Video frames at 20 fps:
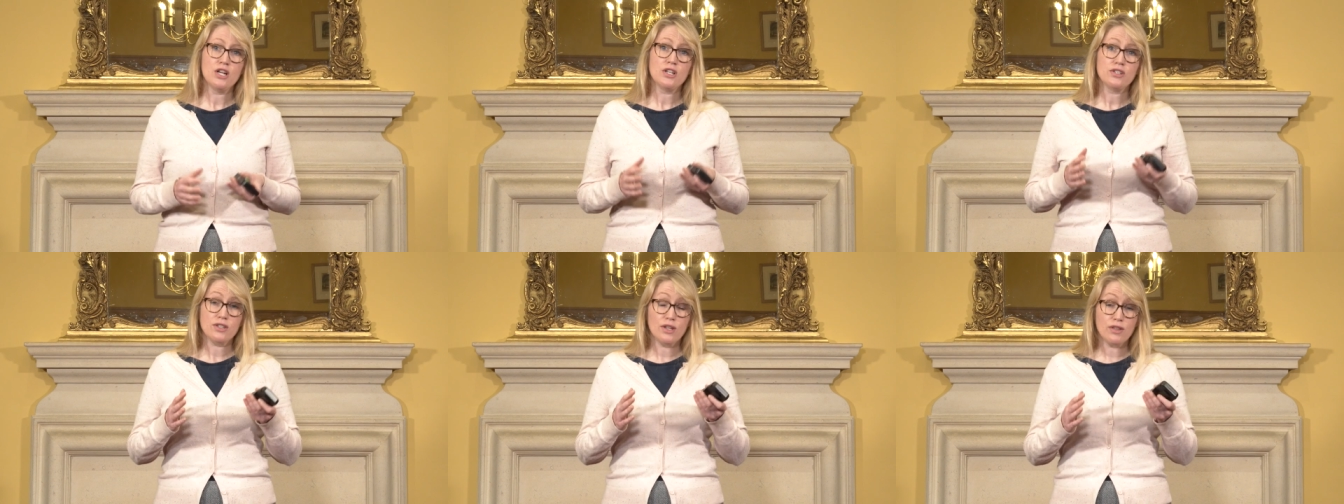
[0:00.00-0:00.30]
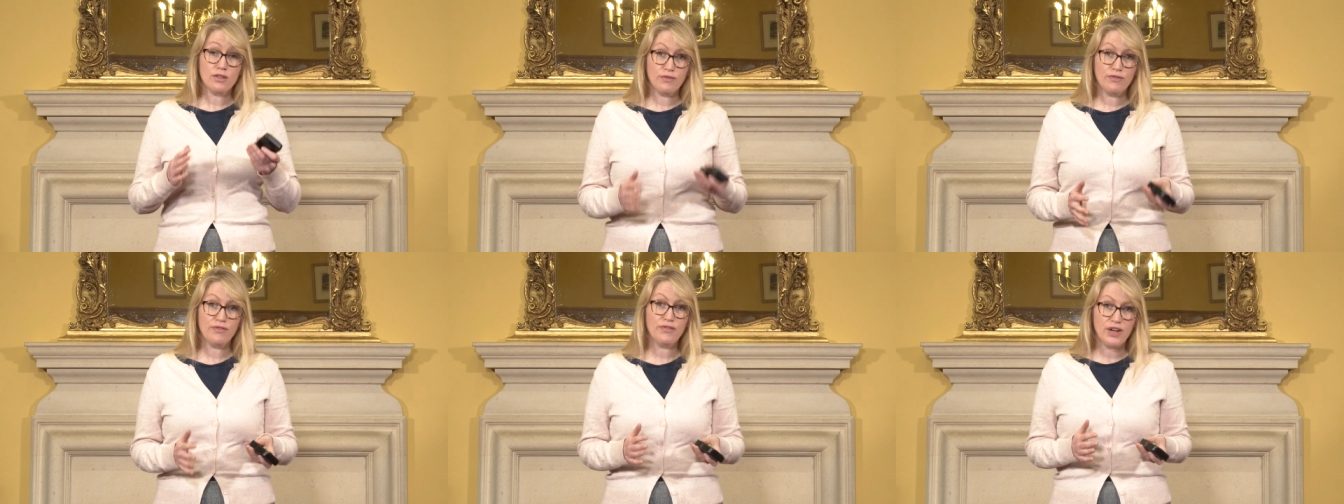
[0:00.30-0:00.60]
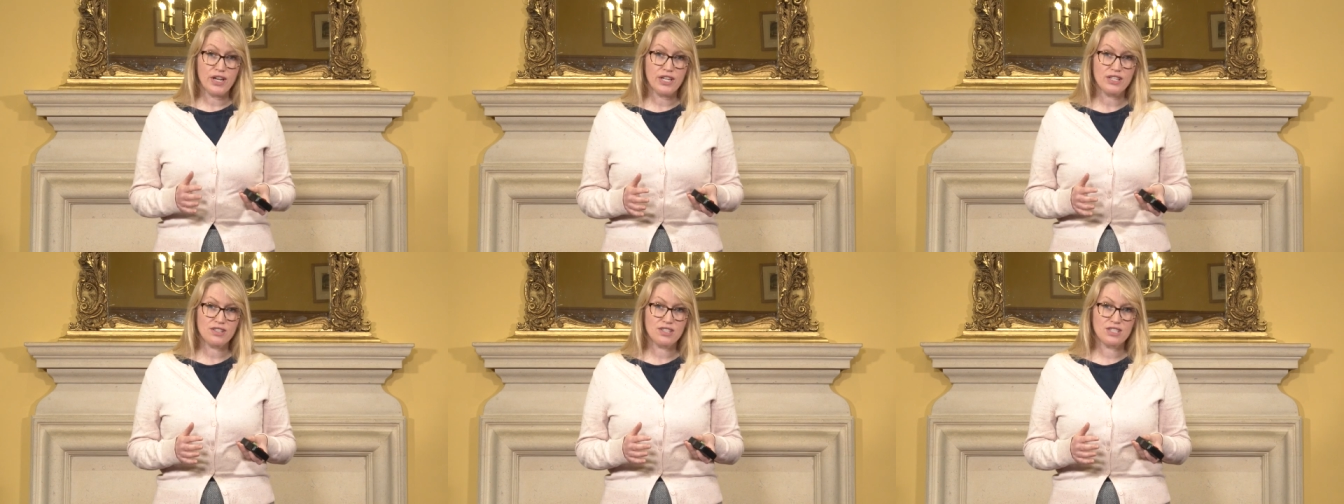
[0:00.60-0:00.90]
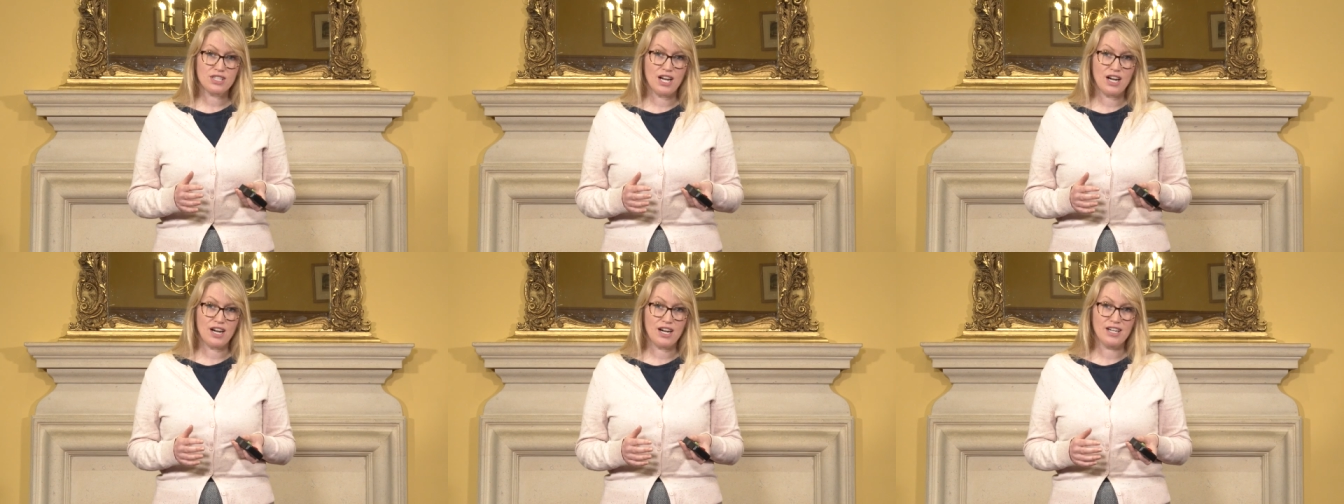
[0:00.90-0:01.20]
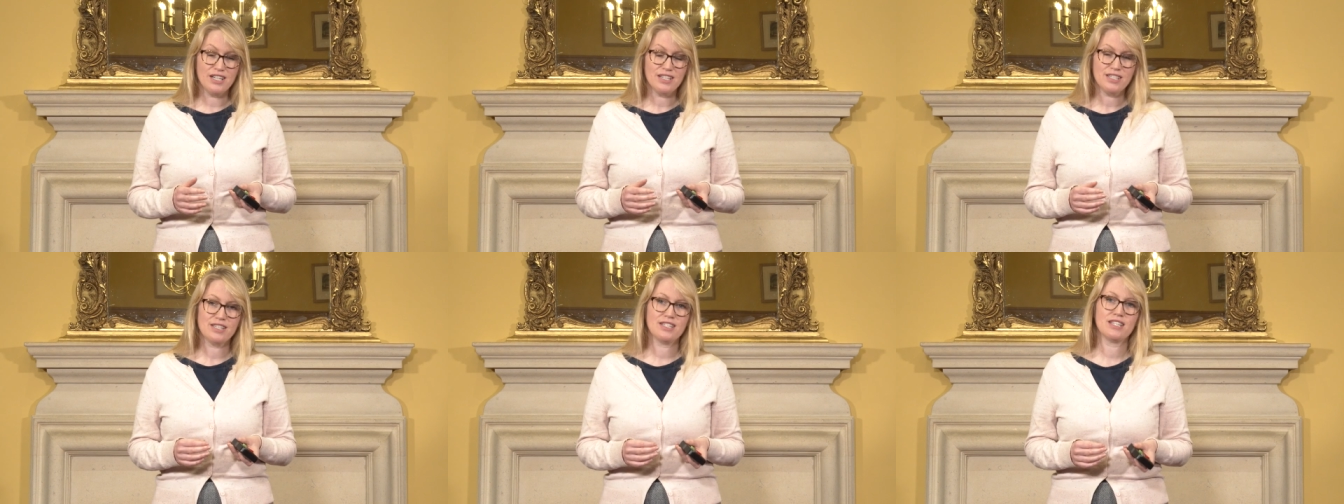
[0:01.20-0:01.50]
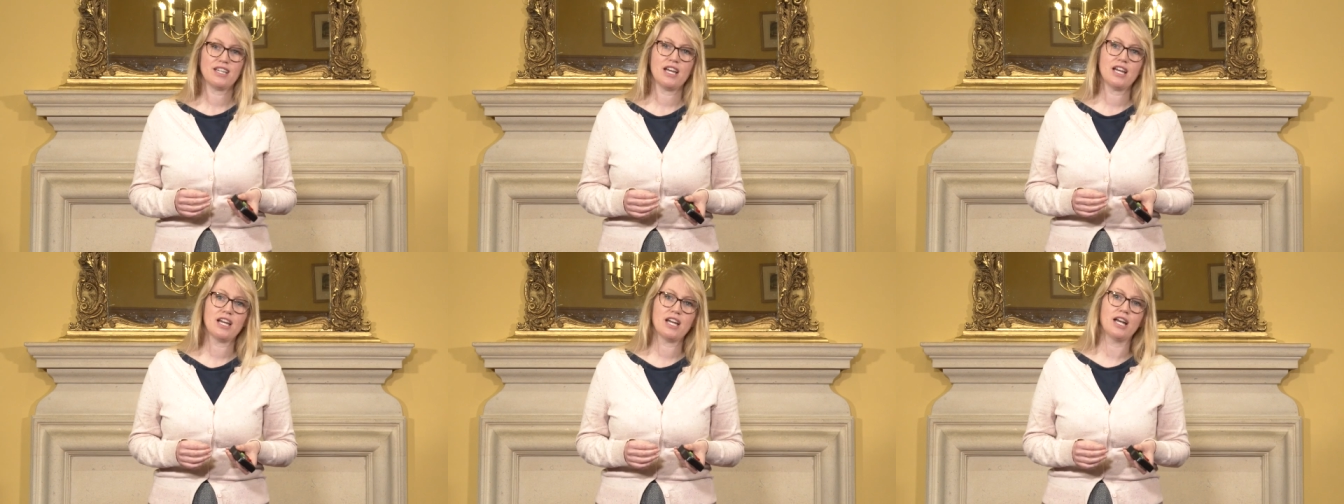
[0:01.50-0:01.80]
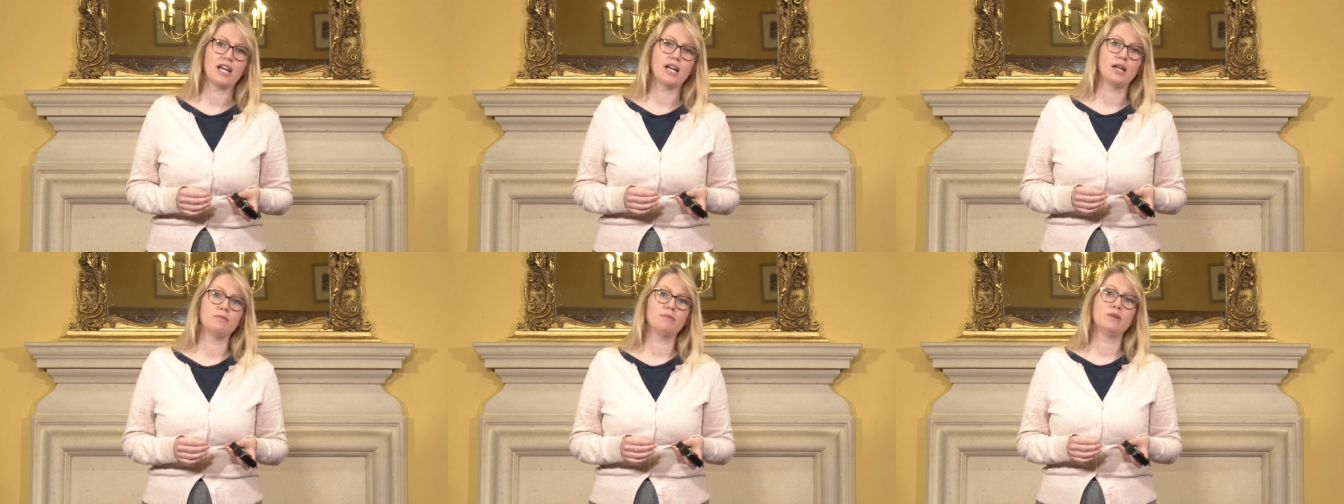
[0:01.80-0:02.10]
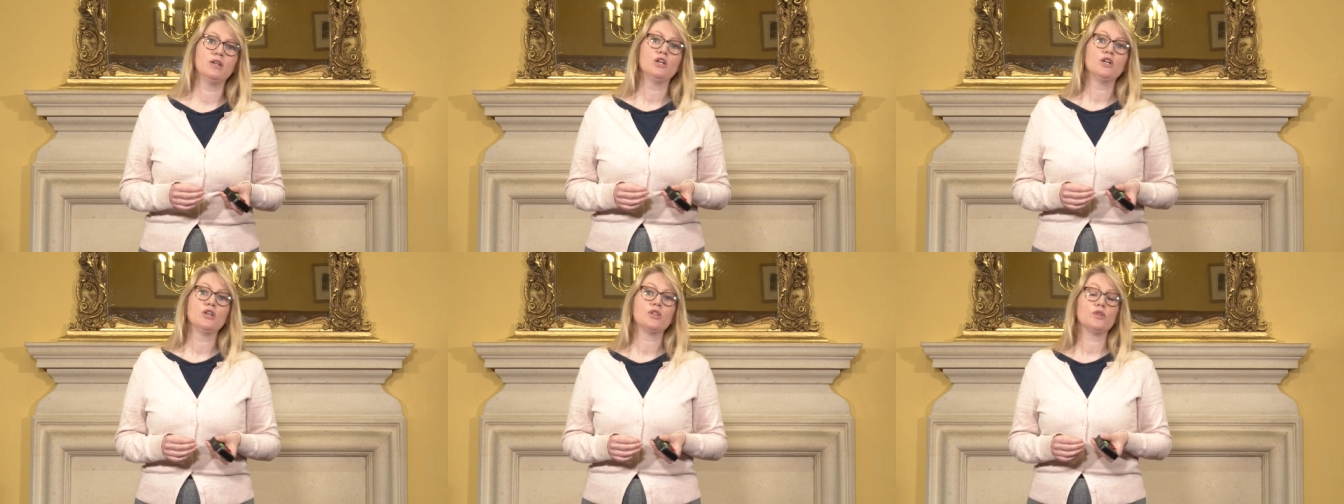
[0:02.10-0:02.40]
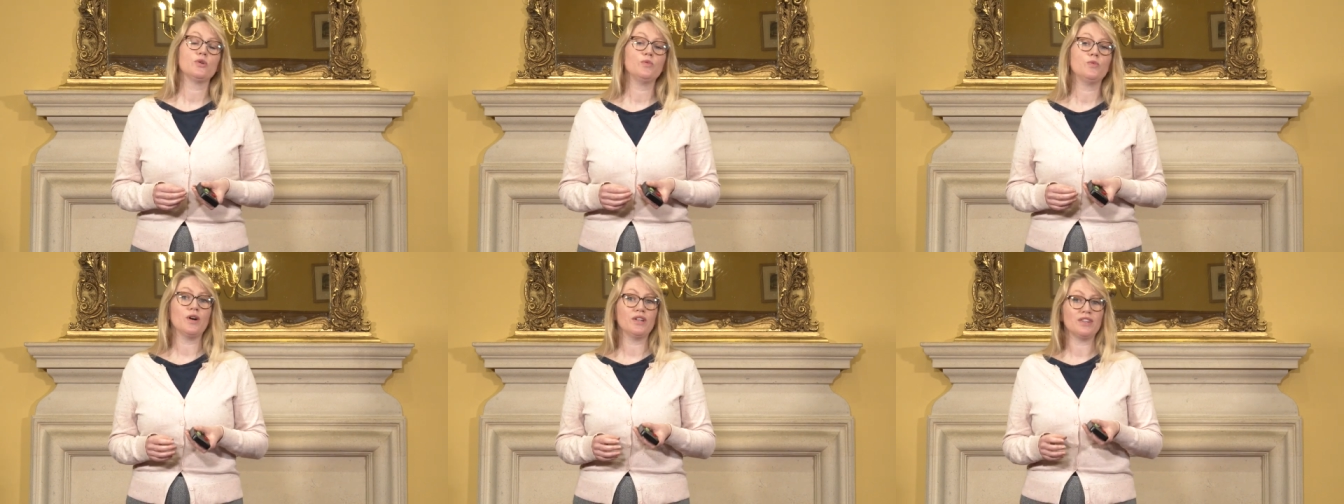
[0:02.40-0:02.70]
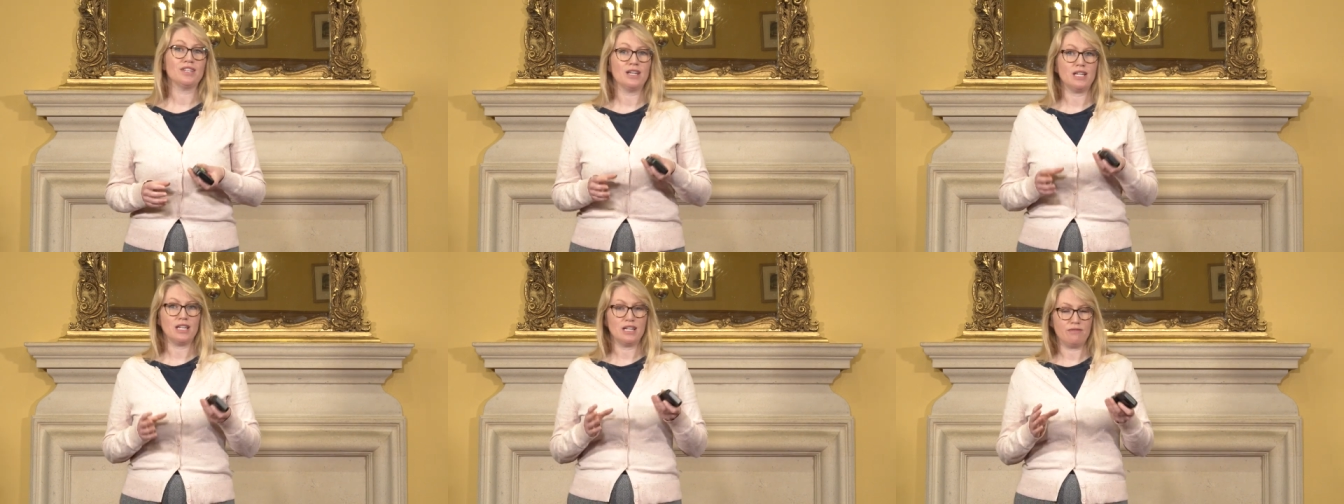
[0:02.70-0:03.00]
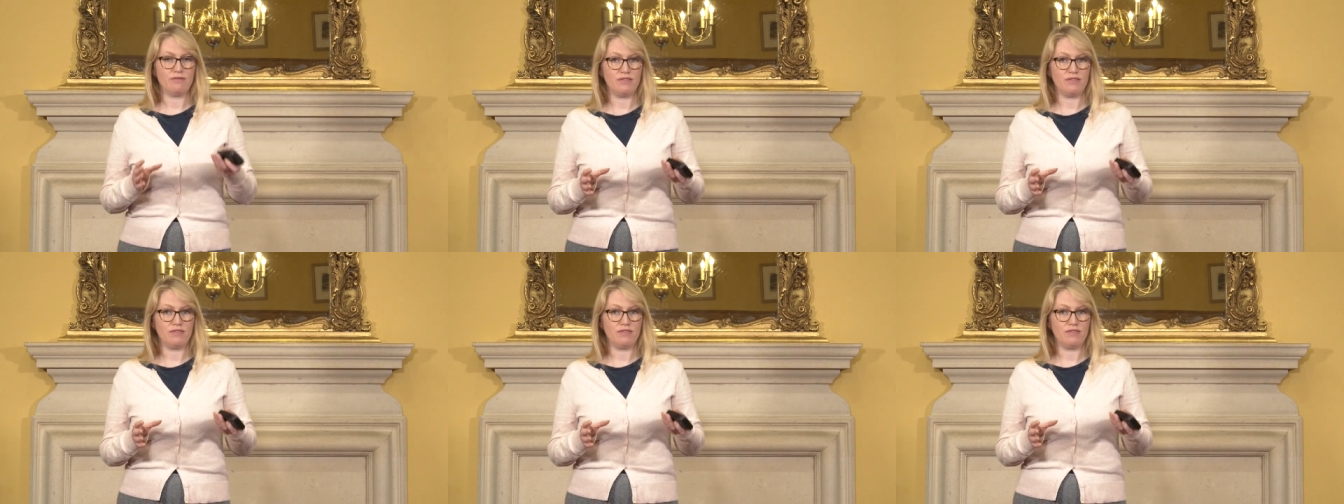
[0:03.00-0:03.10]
So the first task, the one that